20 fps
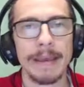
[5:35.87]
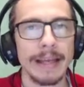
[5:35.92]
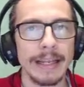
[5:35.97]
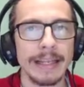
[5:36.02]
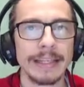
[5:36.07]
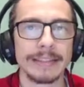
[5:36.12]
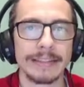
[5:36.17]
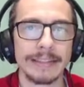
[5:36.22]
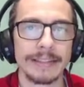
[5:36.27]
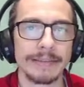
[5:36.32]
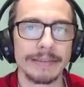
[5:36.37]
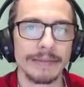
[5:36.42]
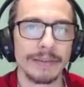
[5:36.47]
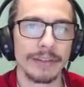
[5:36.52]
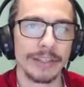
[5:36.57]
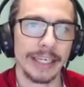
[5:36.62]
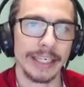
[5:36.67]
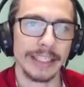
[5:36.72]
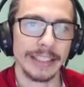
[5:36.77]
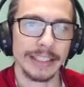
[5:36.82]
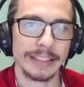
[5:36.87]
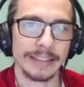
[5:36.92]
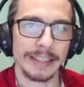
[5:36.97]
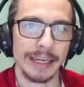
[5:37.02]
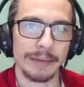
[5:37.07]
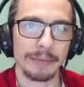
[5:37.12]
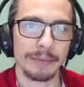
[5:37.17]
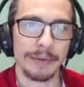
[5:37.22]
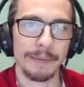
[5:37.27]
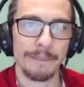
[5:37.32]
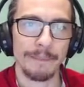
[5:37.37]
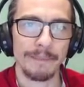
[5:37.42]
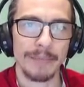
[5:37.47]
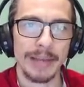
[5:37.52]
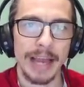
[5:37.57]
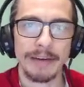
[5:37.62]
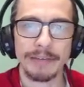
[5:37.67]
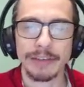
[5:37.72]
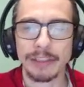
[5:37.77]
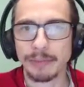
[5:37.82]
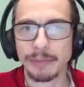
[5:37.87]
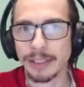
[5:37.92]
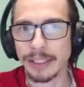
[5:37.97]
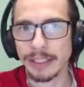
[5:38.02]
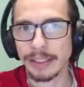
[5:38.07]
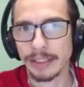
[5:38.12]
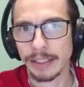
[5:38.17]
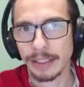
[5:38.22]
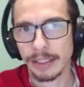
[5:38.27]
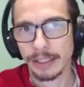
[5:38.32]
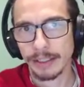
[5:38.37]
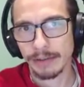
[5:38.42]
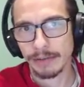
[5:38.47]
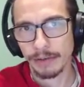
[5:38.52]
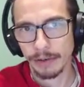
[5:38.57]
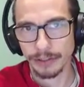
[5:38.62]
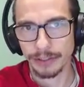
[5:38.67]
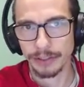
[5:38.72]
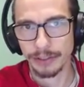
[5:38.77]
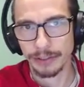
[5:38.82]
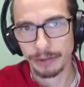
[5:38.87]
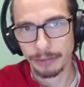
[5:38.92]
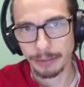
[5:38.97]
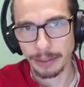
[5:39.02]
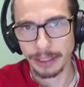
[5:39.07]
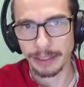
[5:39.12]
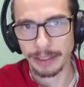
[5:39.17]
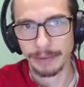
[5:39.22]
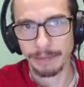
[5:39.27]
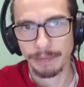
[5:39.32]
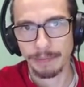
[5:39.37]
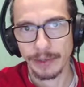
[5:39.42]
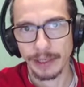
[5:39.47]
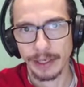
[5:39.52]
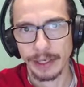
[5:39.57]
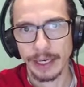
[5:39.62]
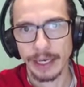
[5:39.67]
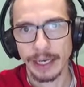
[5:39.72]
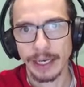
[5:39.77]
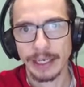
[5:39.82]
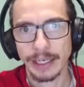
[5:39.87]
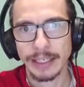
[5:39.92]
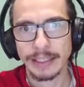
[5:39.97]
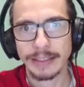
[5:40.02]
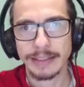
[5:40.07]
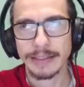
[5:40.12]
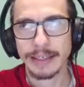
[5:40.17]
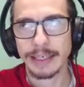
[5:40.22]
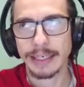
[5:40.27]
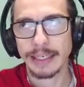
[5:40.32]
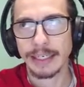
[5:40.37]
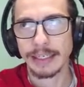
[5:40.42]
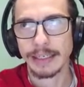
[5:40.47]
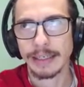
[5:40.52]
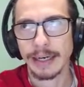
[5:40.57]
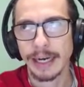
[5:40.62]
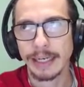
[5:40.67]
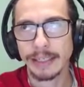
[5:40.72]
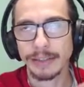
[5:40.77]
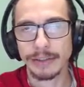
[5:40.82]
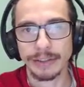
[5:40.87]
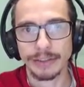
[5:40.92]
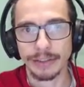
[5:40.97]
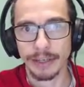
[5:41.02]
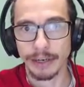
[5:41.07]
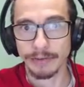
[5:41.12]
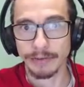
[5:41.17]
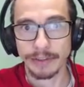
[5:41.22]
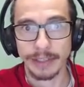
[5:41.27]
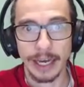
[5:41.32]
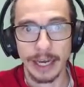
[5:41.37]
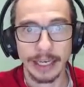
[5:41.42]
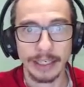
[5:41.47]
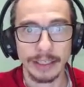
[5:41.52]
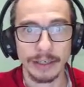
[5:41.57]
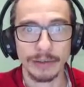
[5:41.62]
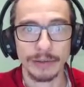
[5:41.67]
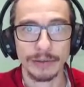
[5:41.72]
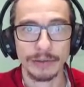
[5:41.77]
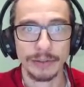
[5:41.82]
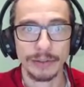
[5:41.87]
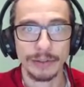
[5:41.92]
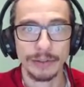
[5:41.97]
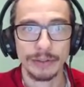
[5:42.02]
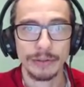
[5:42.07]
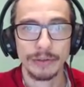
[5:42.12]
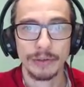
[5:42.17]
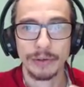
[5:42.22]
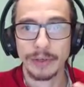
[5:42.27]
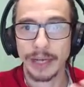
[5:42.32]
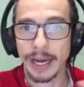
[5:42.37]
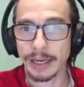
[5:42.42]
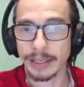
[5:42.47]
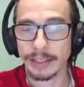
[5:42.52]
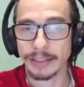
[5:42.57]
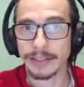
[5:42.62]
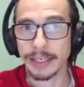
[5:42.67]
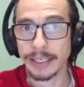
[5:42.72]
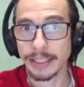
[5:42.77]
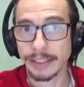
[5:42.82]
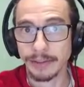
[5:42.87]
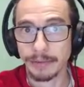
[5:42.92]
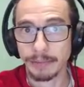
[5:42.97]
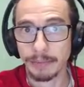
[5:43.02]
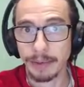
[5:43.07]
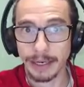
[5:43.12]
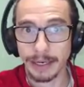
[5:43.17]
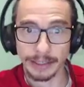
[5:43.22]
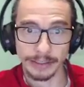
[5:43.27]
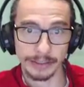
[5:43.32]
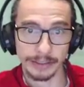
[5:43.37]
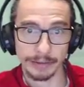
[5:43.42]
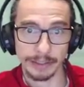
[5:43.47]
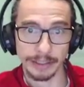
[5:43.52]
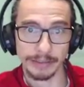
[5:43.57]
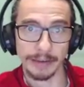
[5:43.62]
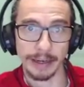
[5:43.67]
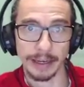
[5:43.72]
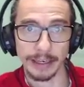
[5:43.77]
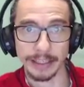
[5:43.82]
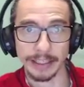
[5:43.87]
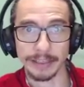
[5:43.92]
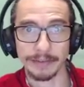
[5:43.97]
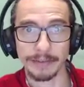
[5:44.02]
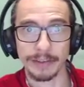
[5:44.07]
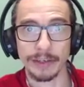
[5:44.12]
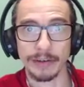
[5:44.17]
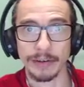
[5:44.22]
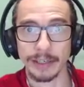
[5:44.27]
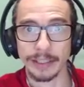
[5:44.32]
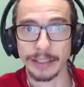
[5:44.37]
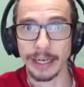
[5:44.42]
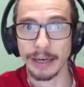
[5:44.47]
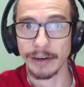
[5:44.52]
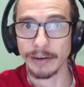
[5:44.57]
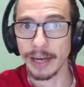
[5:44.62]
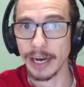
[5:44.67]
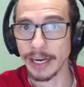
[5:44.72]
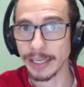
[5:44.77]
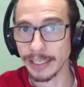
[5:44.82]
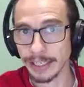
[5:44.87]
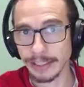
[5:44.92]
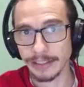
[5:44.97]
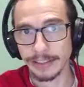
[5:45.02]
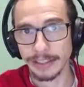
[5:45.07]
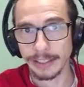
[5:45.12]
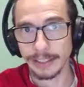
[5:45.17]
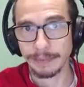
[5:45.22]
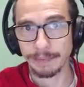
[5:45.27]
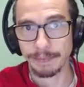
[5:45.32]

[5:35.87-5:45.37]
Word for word: Let's look at an example. Average speed versus speed. let's say I do this often. I go to Nogales and you pass Green Valley if you're going down I-19.